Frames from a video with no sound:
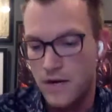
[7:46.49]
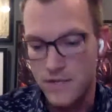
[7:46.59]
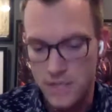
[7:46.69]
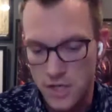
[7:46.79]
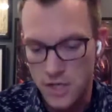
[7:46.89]

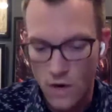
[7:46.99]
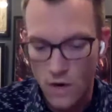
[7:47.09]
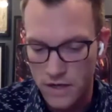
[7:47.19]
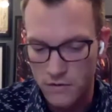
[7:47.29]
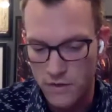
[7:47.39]
Anyways, year
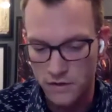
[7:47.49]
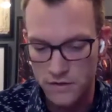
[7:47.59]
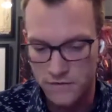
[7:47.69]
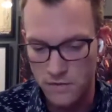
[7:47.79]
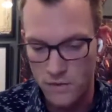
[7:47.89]
one we
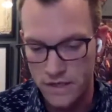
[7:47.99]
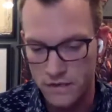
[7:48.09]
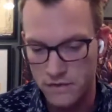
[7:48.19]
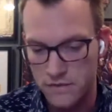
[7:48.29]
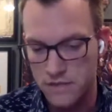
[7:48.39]
closed four
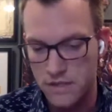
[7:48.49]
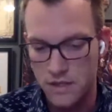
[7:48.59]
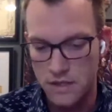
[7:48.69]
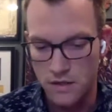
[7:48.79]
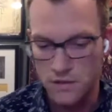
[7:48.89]
deals.
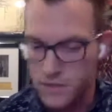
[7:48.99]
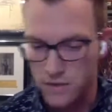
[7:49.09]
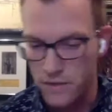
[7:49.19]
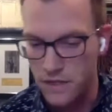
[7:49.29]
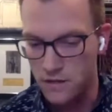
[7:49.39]
Year
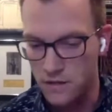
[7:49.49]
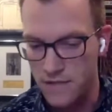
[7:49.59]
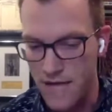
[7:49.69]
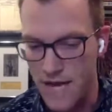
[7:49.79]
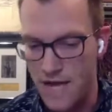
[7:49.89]
two, we
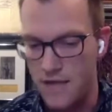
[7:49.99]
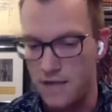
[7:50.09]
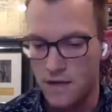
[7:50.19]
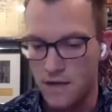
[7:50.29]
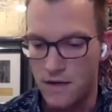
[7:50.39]
closed
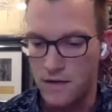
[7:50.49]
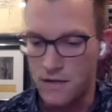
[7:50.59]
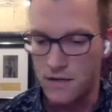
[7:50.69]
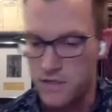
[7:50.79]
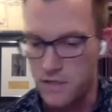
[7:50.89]
eight. And then
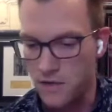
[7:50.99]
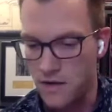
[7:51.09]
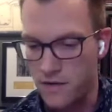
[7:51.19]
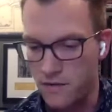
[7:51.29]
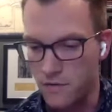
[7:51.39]
this
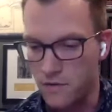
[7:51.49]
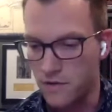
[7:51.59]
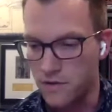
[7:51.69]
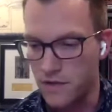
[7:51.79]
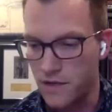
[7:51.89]
year, I think we'll
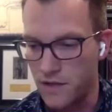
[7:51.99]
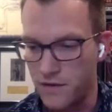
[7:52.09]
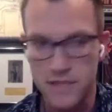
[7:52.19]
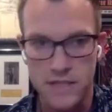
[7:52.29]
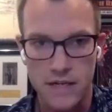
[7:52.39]
close like
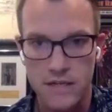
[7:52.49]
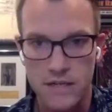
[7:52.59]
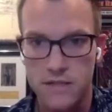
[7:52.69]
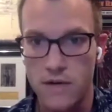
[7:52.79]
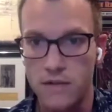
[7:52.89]

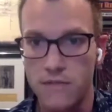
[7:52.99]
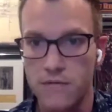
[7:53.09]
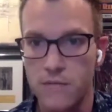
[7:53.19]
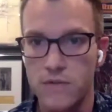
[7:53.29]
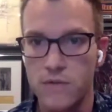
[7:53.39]
36 directly
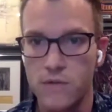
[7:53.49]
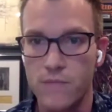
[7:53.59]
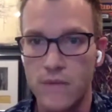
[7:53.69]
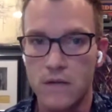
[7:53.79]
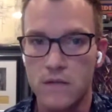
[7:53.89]
from
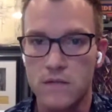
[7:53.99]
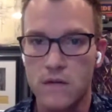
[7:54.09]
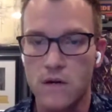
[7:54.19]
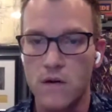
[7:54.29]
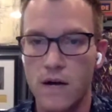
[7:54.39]
YouTube.
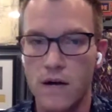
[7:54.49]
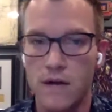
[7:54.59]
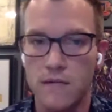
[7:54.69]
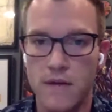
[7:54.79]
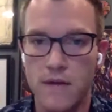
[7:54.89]
So,
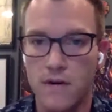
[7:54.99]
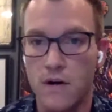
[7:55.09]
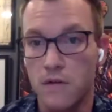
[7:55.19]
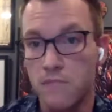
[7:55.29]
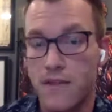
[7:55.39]
um, and
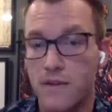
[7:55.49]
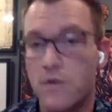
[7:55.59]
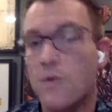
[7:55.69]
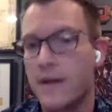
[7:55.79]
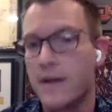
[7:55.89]
they're all, and the
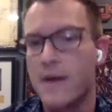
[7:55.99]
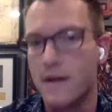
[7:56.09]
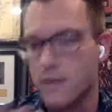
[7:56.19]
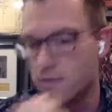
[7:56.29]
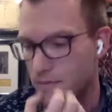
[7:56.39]
cool thing
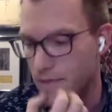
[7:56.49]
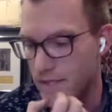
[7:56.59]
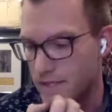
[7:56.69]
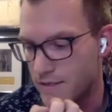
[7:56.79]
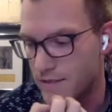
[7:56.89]
about YouTube
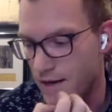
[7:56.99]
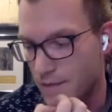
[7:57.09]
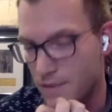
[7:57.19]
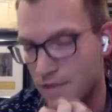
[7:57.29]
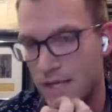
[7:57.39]
is, and
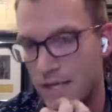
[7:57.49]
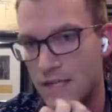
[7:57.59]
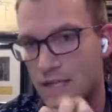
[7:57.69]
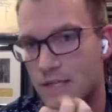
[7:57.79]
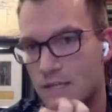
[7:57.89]
I'm a little
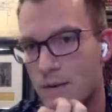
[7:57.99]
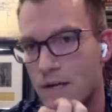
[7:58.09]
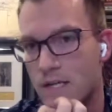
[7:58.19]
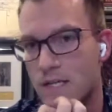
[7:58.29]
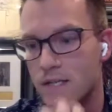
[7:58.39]
ADD, so I
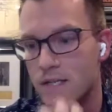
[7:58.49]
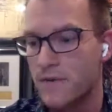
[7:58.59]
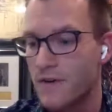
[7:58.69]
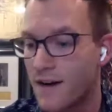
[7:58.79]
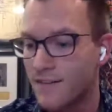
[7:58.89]
apologize for
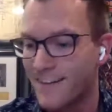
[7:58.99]
jumping around.